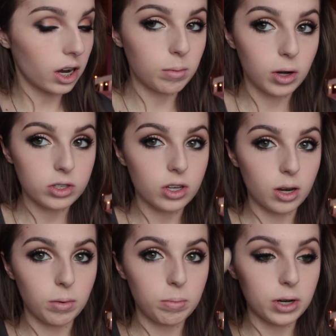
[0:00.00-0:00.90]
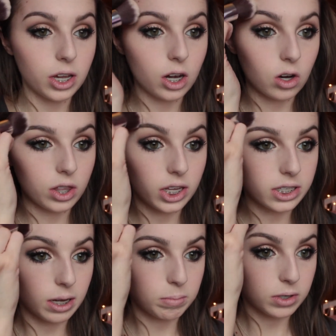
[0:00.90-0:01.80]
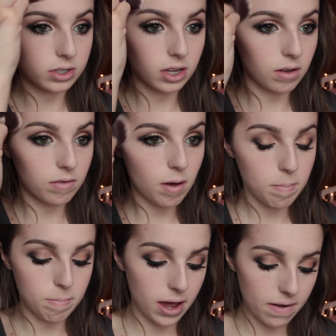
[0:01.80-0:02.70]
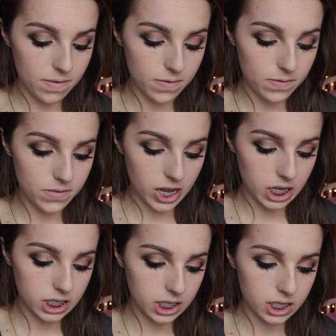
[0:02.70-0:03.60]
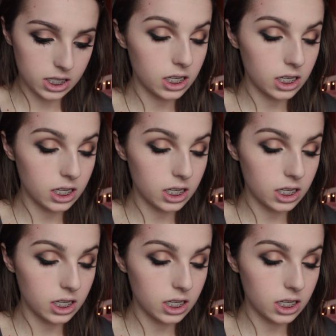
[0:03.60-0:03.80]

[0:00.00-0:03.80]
And I'm also going to be putting it on the temples of my face.